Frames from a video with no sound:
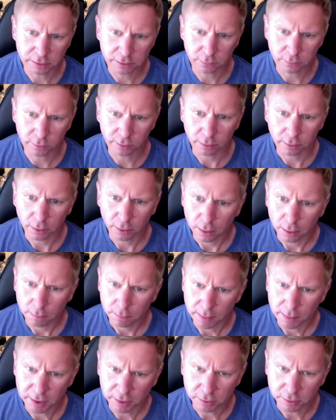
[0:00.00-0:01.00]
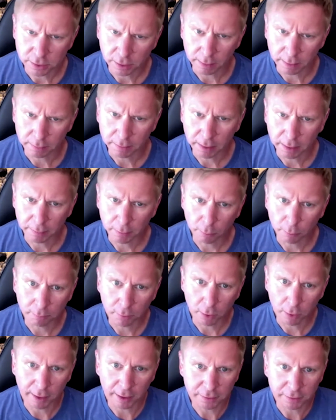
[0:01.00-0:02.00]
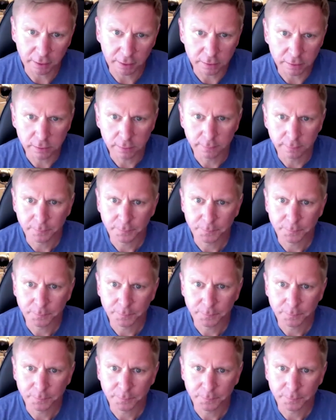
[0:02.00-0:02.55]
So maybe you can tell me a bit more about those.